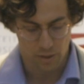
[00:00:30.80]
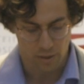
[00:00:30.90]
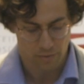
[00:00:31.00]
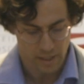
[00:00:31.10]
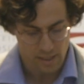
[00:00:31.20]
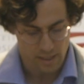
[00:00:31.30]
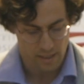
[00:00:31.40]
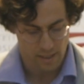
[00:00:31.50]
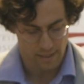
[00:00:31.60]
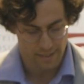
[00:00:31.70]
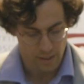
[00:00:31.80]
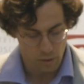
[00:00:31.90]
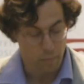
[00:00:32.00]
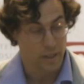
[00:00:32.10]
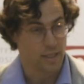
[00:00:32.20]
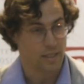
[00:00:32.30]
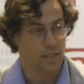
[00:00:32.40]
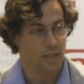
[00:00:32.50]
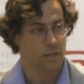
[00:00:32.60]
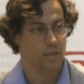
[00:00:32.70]
had to convince a new
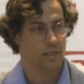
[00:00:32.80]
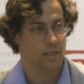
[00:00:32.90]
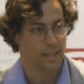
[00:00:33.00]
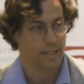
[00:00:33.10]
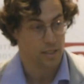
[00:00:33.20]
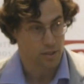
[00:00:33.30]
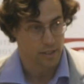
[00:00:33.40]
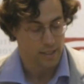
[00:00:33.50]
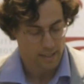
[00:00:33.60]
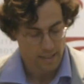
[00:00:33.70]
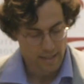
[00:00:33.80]
PhD student in history